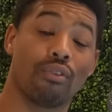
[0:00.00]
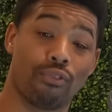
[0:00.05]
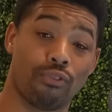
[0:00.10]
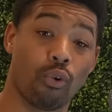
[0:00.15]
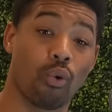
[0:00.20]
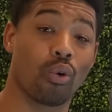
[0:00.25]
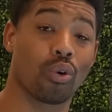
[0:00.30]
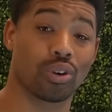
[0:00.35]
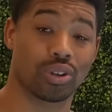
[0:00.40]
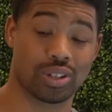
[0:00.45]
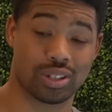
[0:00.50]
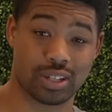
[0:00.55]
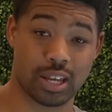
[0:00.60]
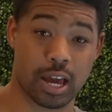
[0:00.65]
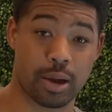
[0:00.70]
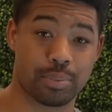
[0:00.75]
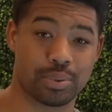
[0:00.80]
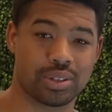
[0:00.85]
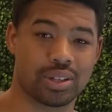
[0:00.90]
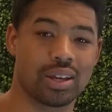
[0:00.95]
four
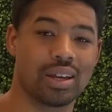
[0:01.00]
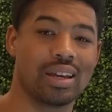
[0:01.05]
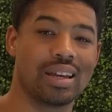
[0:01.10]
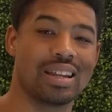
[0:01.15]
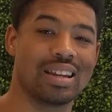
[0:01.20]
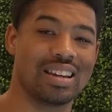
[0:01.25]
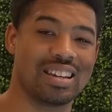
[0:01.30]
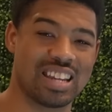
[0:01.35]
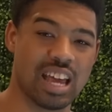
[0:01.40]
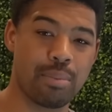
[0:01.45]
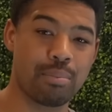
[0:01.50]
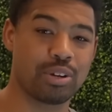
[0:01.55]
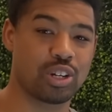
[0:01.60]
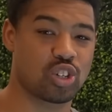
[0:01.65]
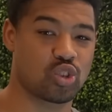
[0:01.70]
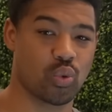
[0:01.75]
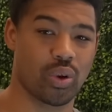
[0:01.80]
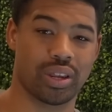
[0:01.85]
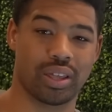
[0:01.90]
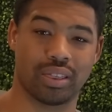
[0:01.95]
steps,
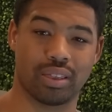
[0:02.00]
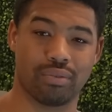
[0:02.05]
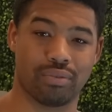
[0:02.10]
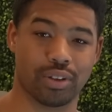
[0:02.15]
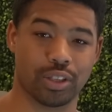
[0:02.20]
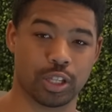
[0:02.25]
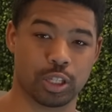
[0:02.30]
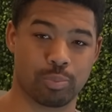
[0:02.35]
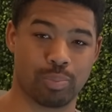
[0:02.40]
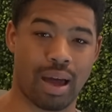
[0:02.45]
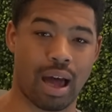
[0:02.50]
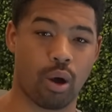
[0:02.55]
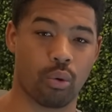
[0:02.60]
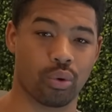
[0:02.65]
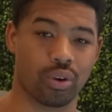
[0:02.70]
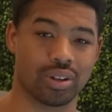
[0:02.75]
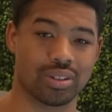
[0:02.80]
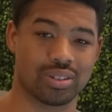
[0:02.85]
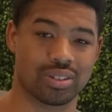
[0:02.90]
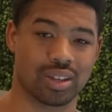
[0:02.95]
demonstrating the villain's
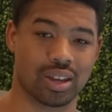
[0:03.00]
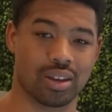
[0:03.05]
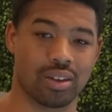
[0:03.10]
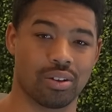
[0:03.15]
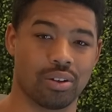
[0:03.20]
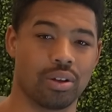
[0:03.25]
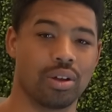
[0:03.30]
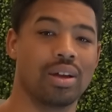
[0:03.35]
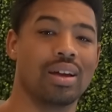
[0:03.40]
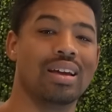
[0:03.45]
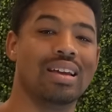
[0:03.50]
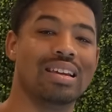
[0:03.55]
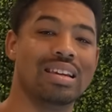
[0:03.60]
power and skill,